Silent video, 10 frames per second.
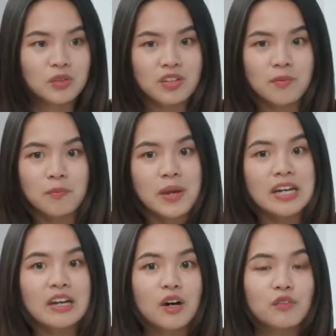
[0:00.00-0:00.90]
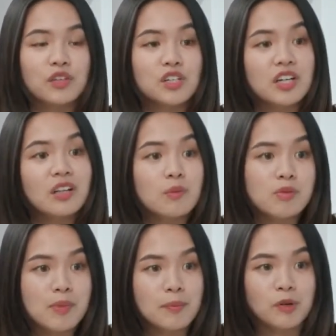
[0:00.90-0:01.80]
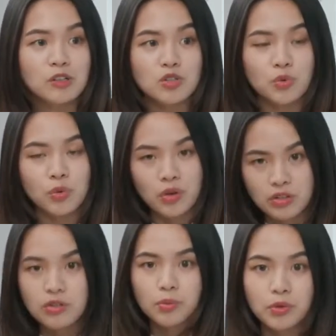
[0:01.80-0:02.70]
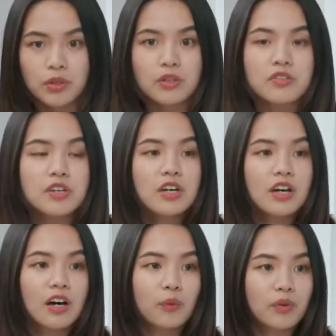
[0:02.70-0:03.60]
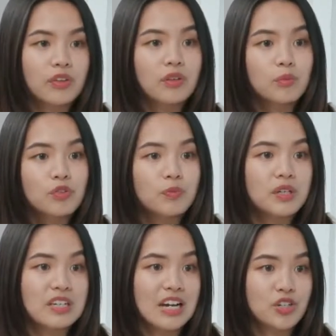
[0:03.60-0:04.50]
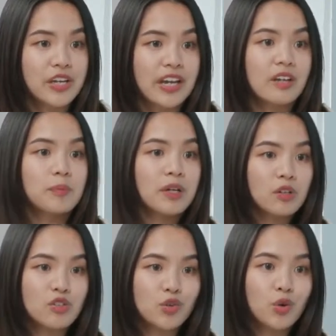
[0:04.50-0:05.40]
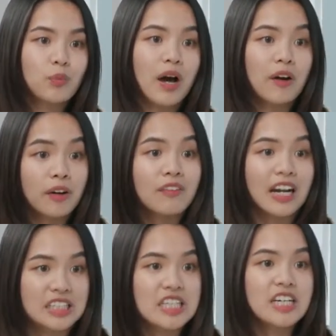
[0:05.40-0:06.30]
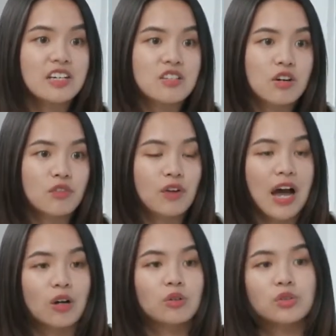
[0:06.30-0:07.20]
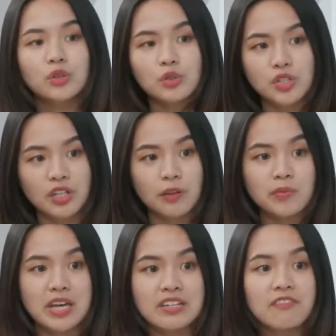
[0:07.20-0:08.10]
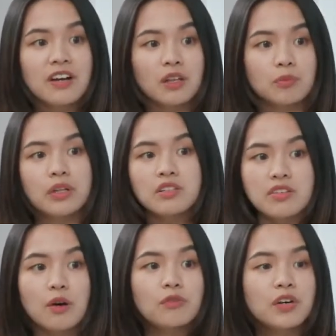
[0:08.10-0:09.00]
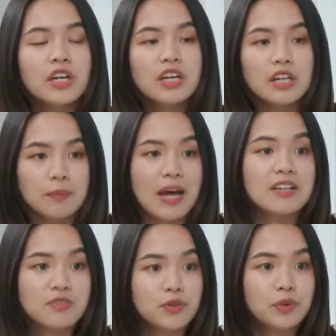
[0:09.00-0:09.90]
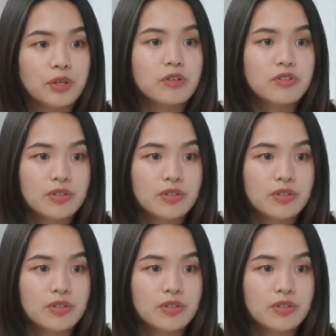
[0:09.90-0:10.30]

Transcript: many of the G Clubs members or supporters within the movement actually get a bigger scope of ideas of how G Clubs had developed itself in the past few years.